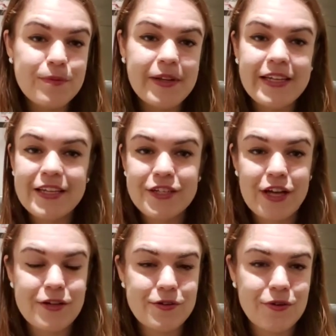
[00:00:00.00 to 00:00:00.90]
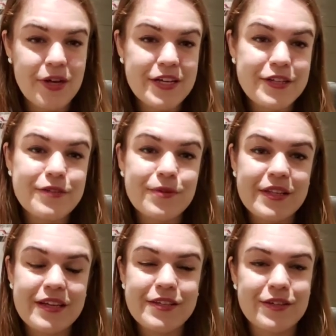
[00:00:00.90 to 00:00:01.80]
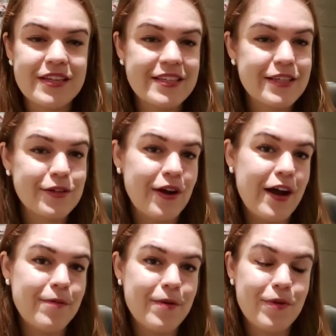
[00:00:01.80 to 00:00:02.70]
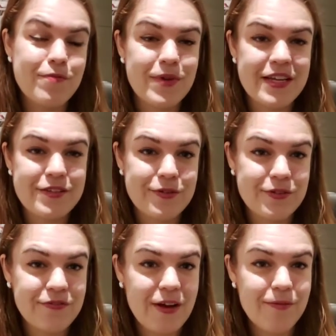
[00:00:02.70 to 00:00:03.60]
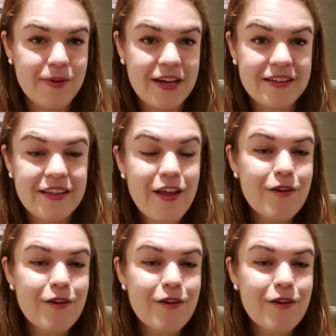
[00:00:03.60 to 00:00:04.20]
please share your creations with us on Instagram at Bombay Stores Fabrics.